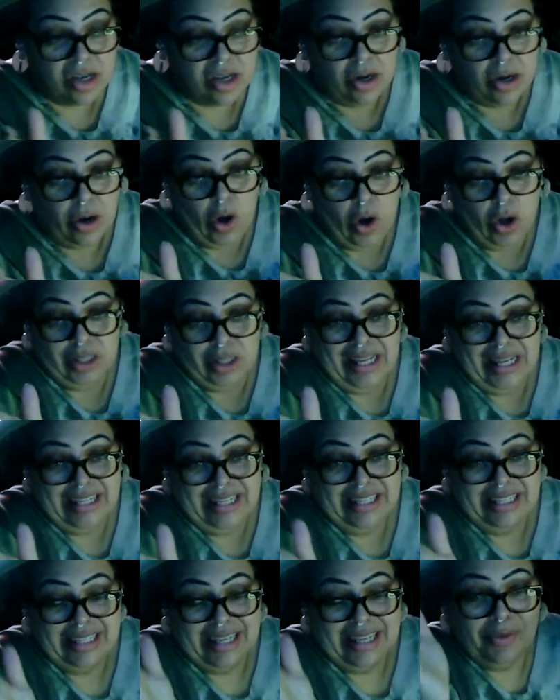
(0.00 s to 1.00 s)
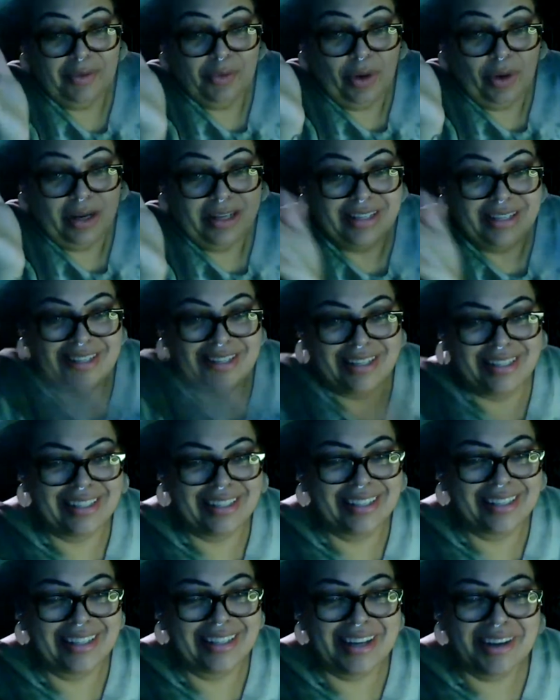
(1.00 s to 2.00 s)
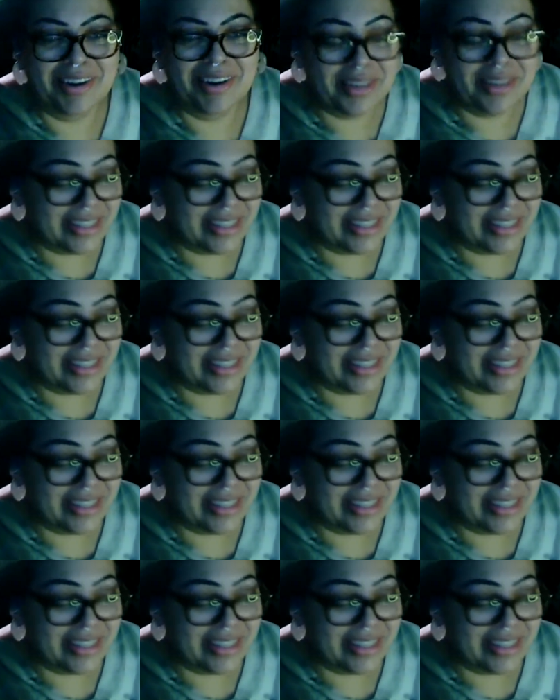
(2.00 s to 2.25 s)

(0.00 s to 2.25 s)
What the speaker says: all I said was, you know, it's